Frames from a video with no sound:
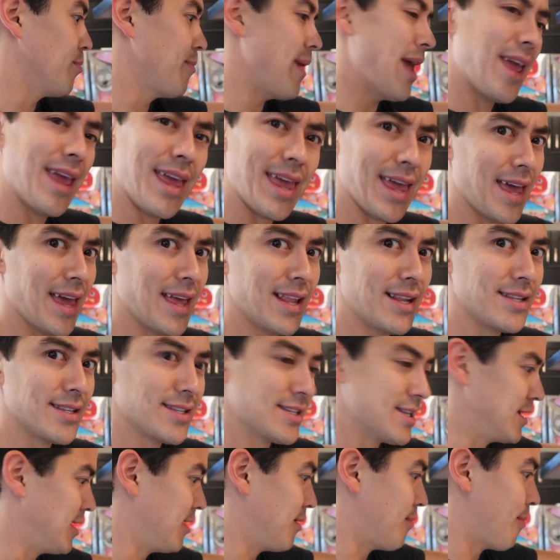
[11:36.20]
We're making
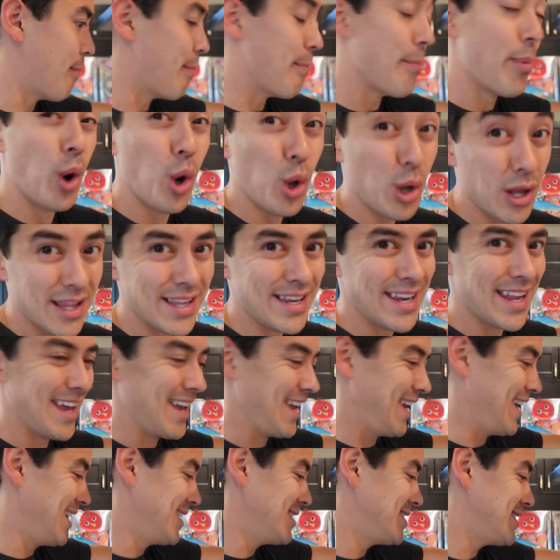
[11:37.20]
some
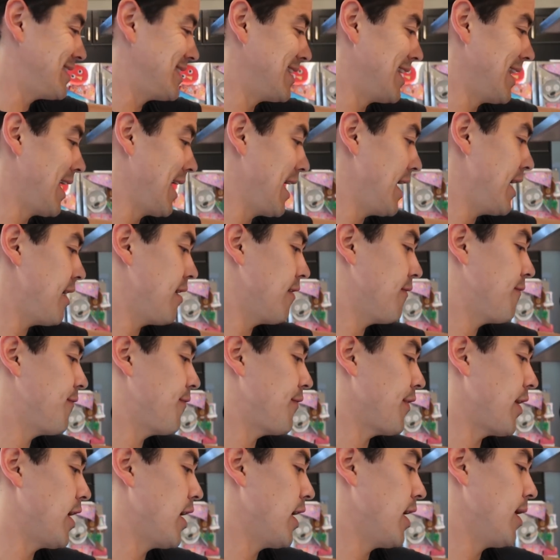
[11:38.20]
bolognese today.
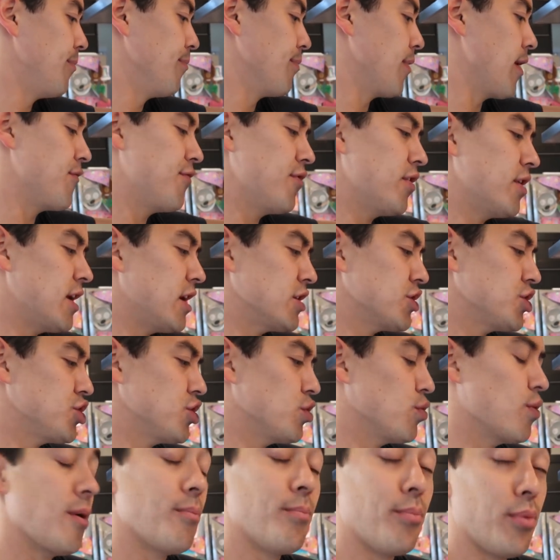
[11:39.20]
If, um, if you're not
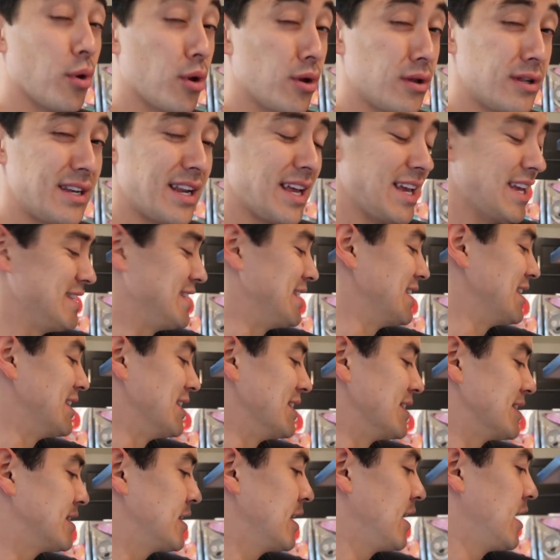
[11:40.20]
sure what bolognese
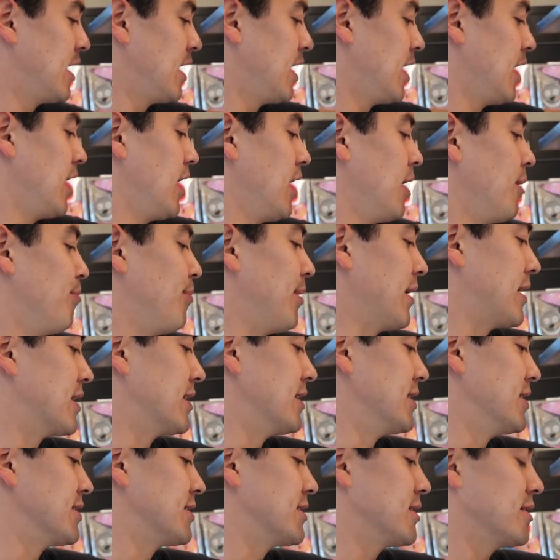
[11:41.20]
is,
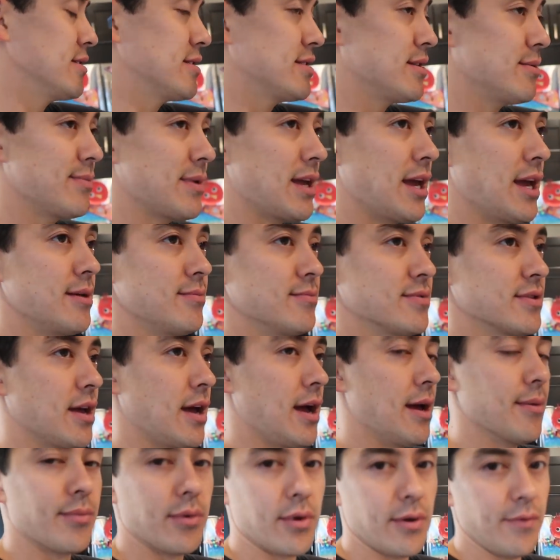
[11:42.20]
because sometimes
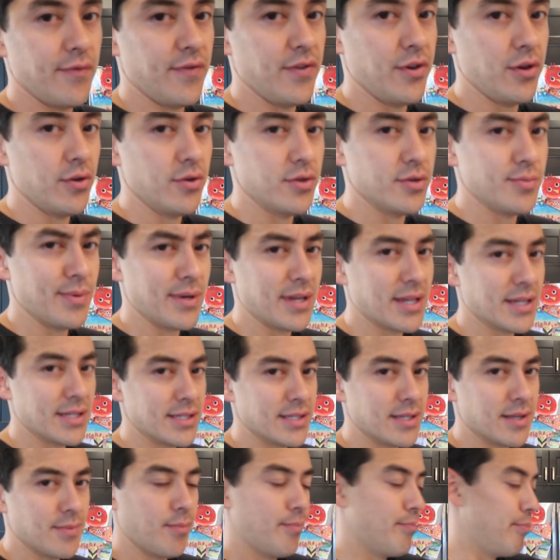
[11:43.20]
I'm confused because
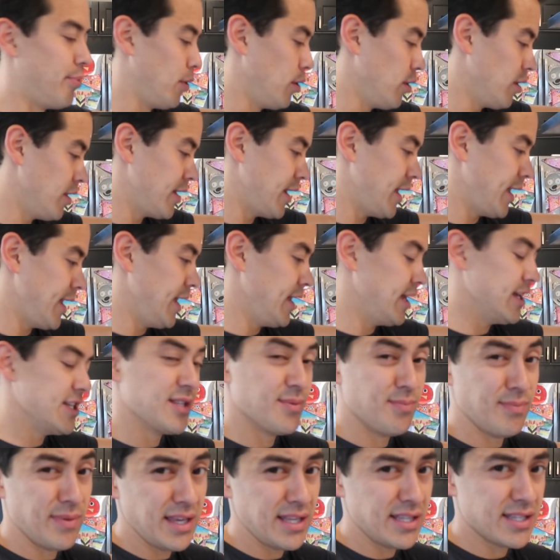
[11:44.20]

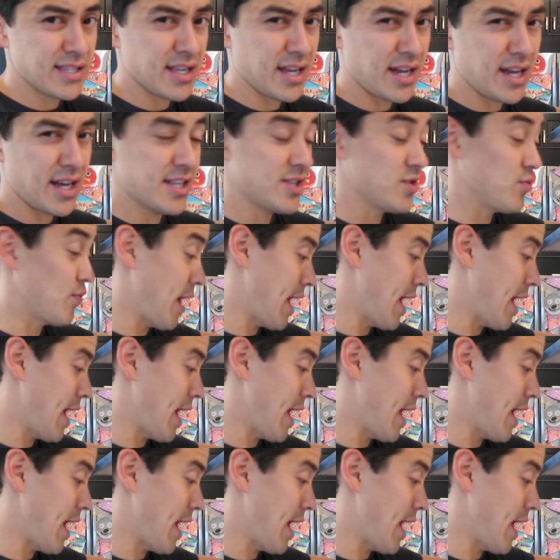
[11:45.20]
bolognese, meat sauce,